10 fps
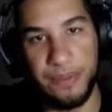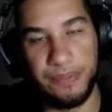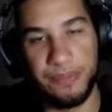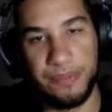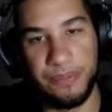
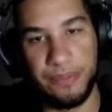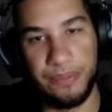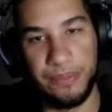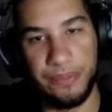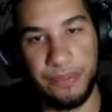
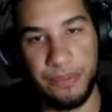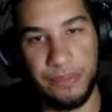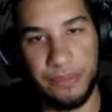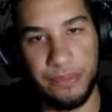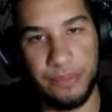
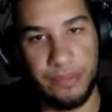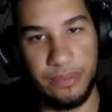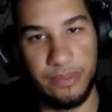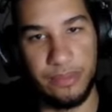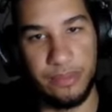
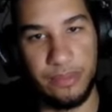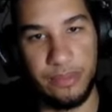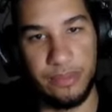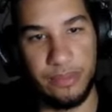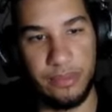
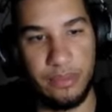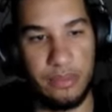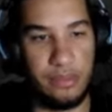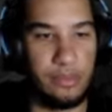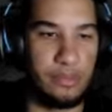
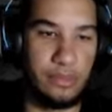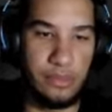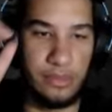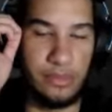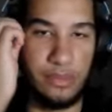
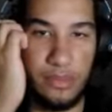(silence)